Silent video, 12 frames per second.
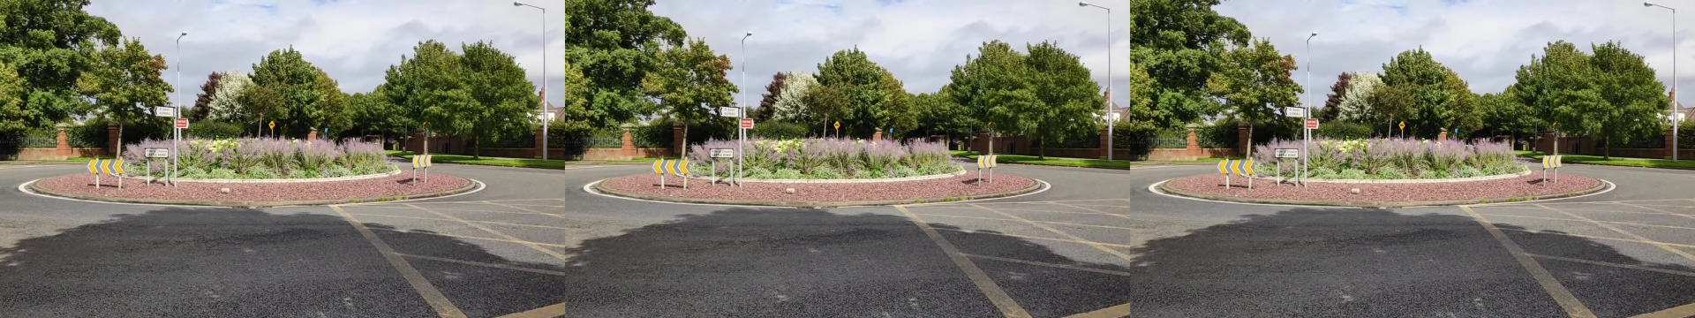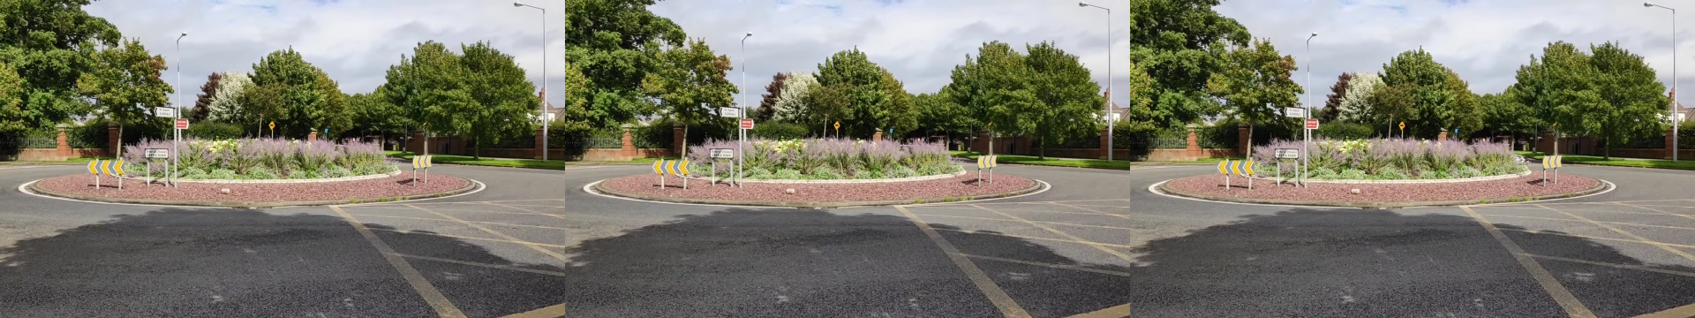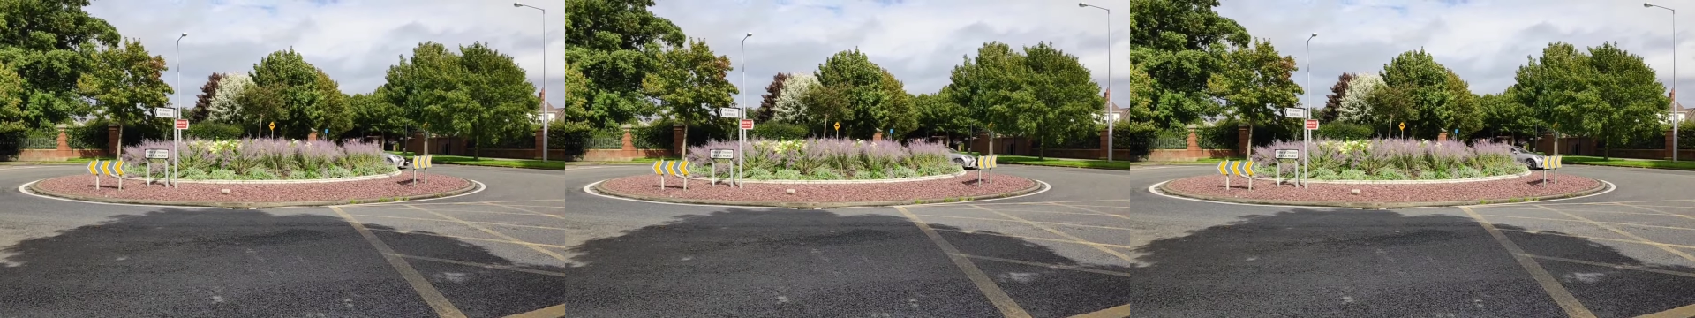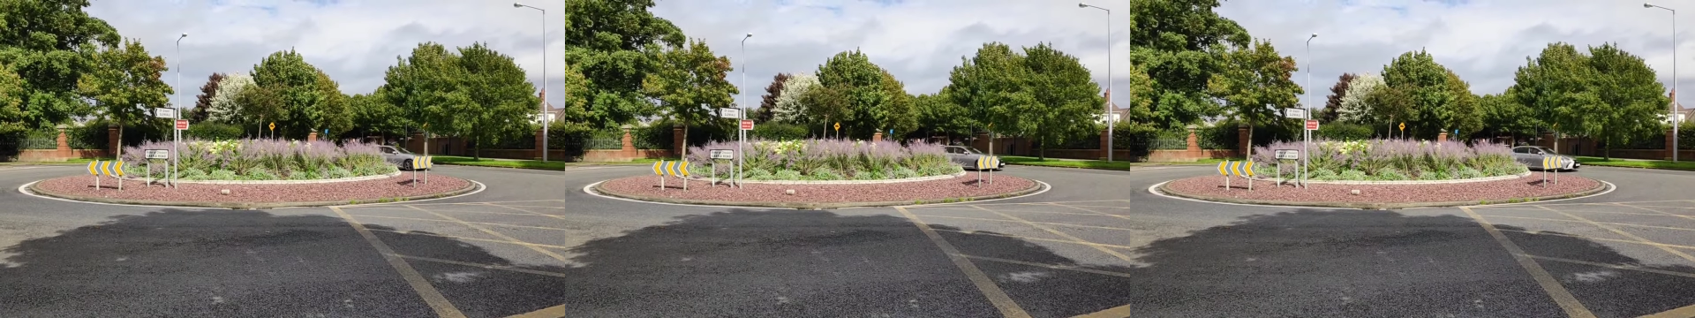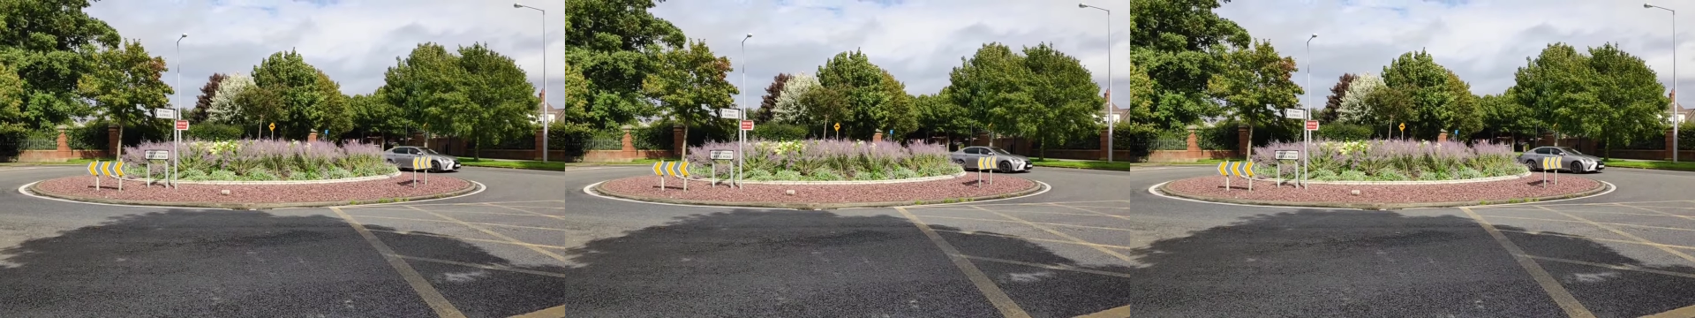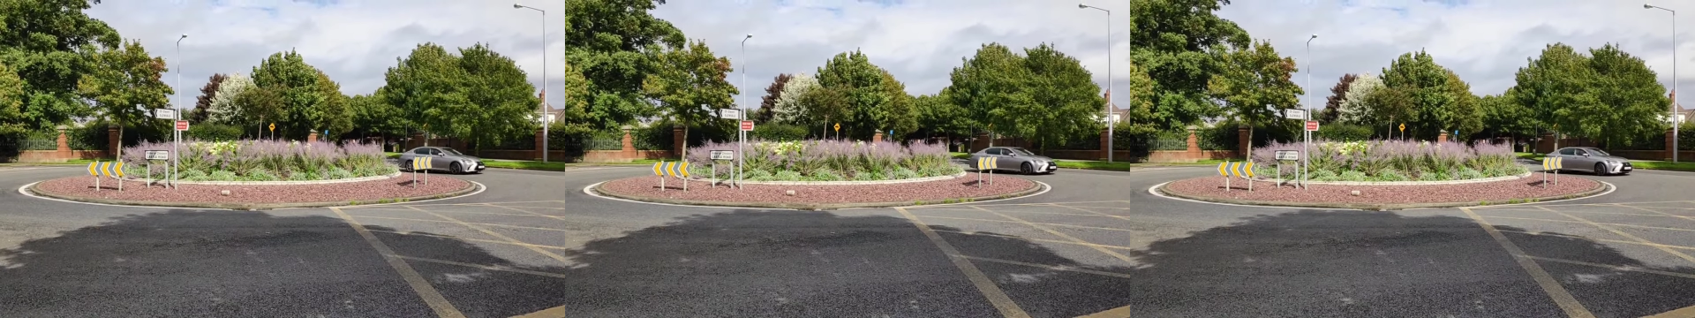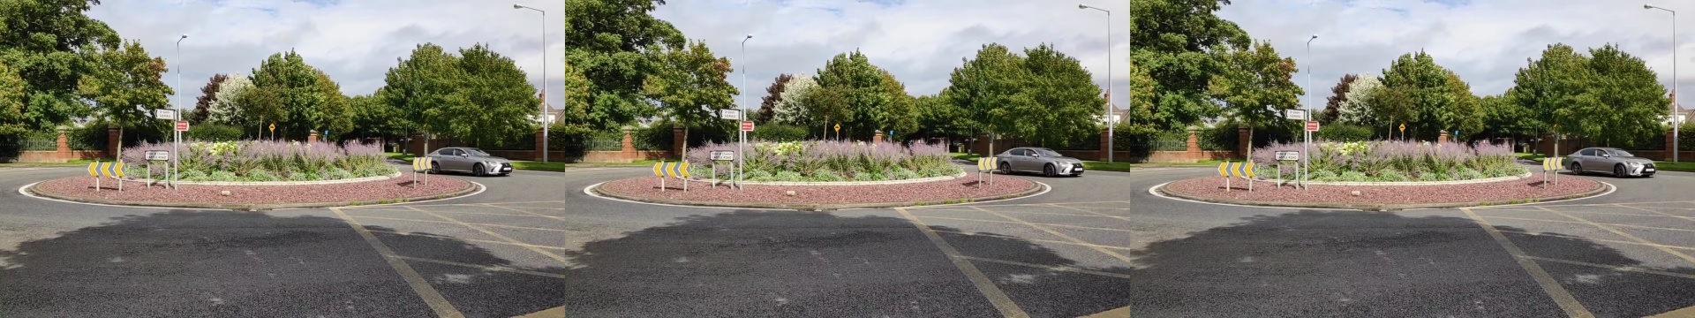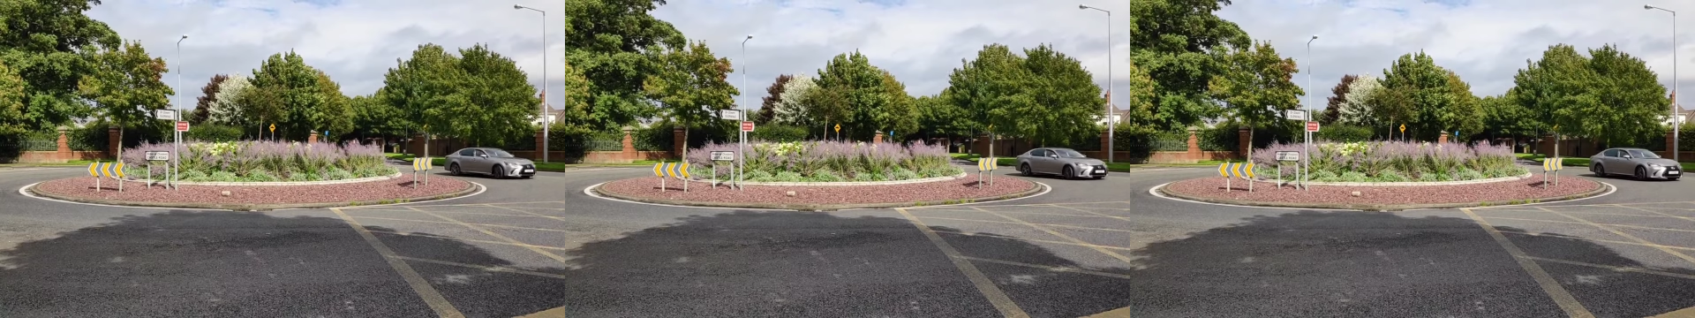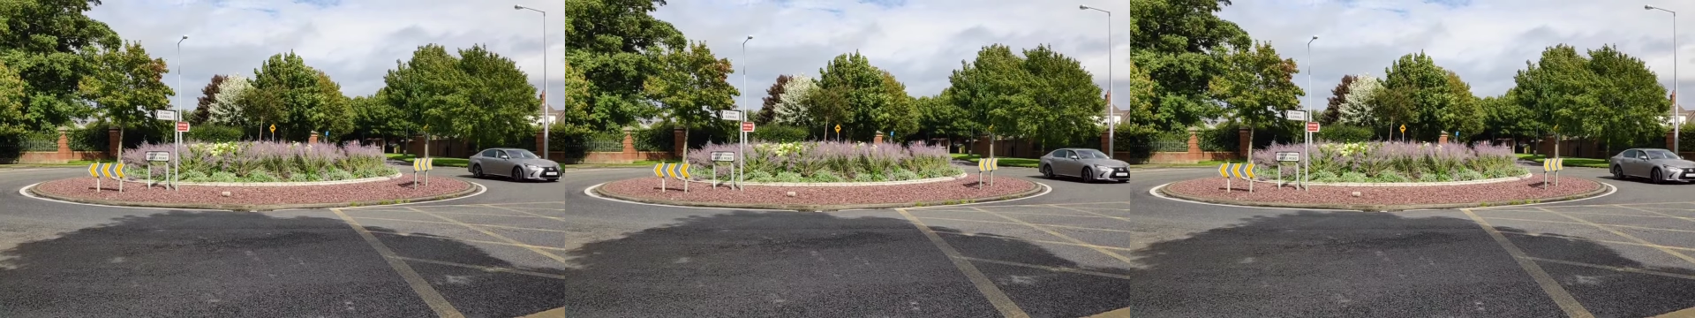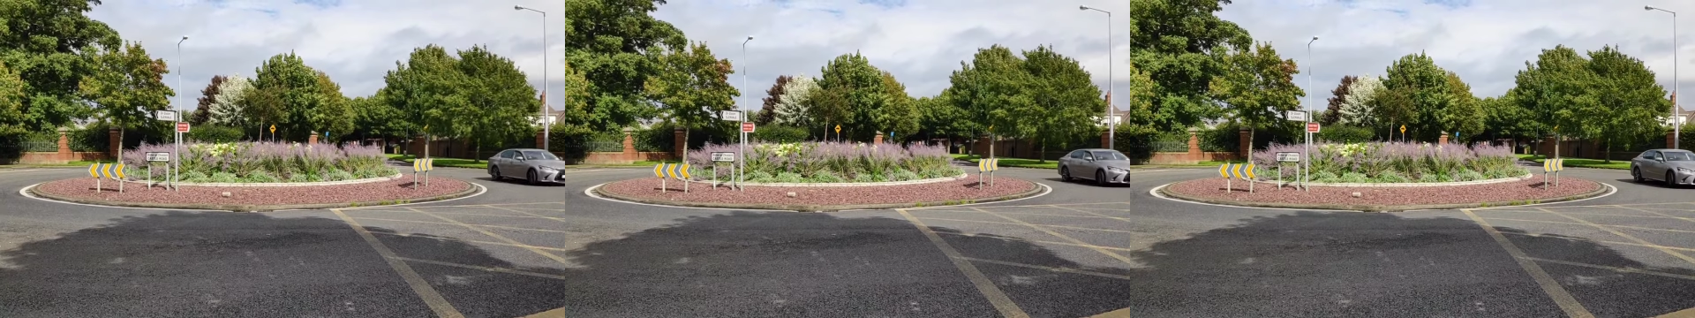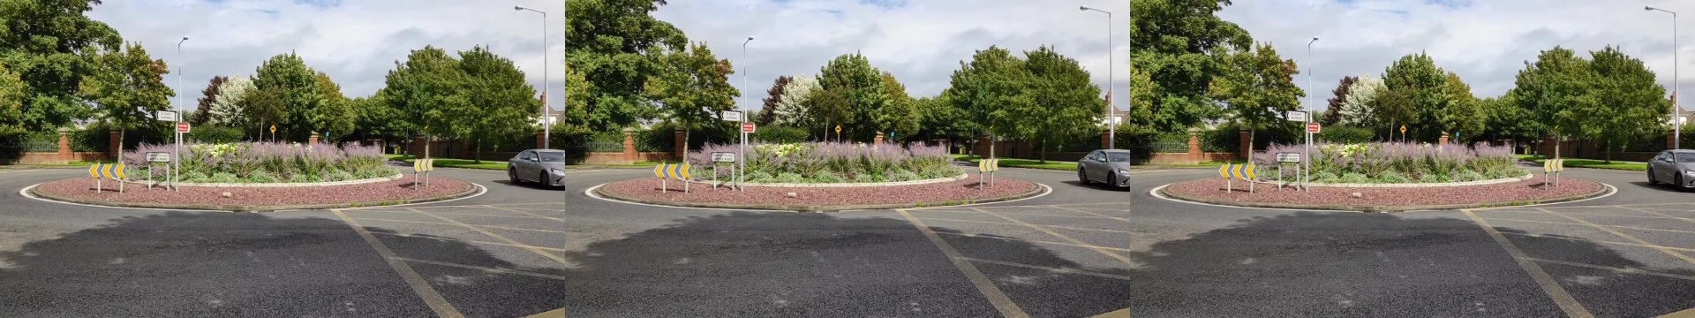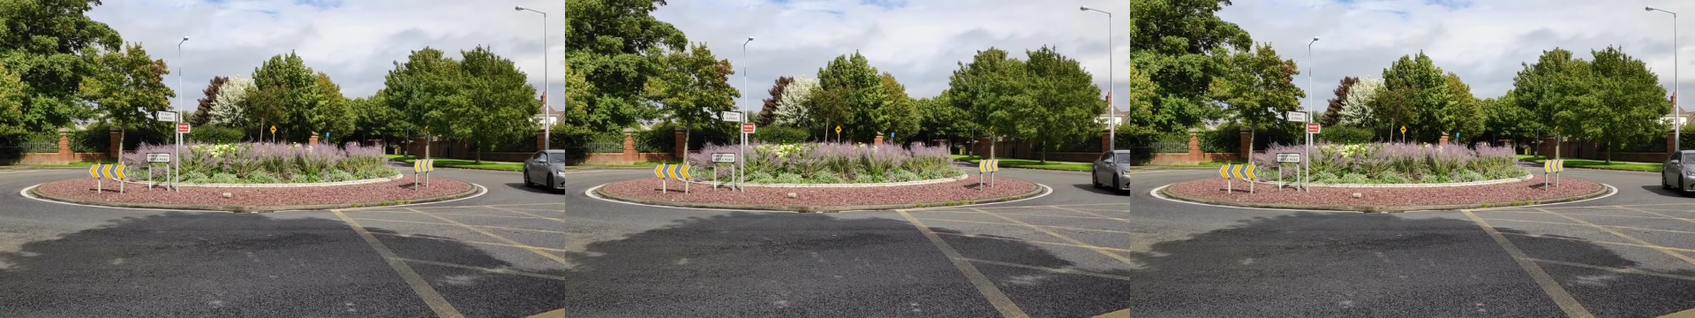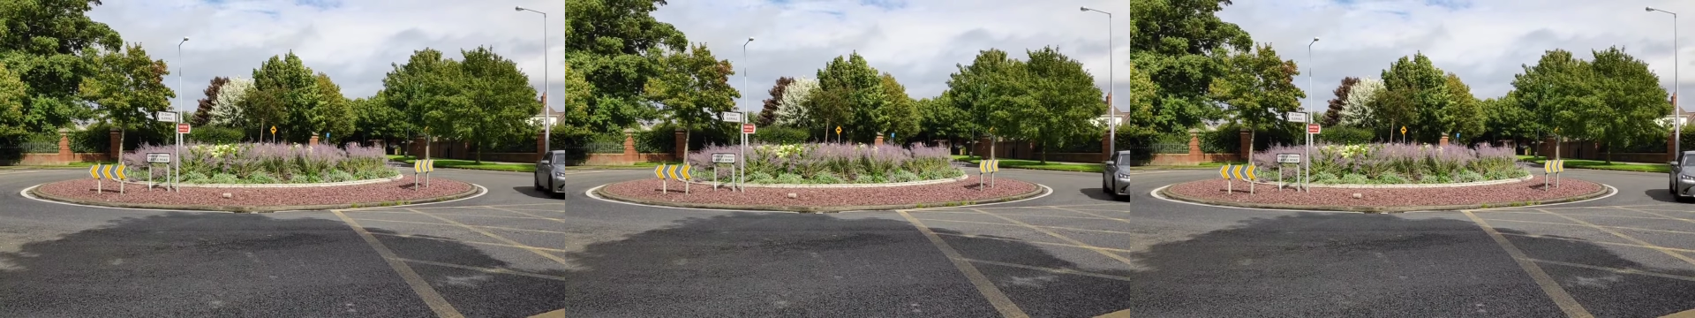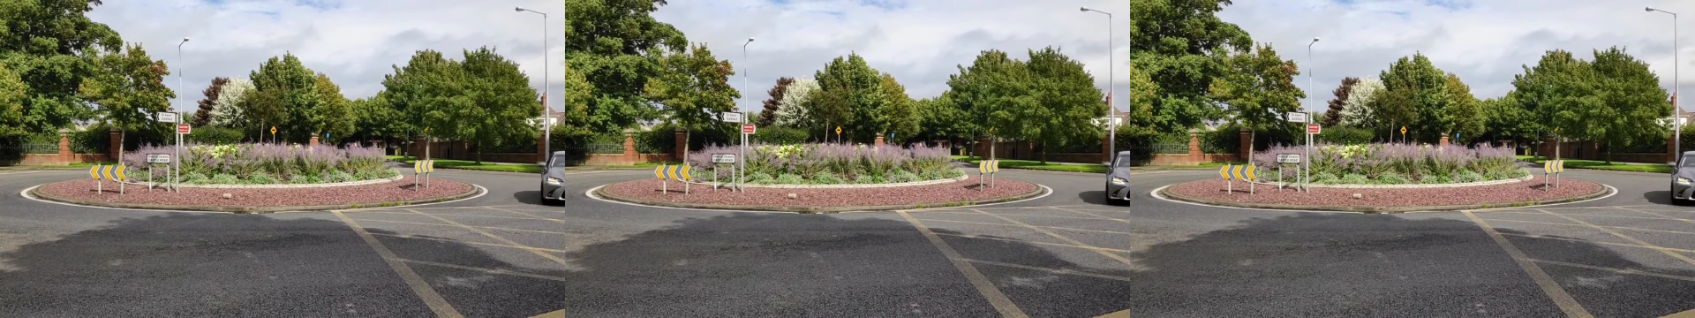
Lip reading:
No face is visible, so there are no lips to read.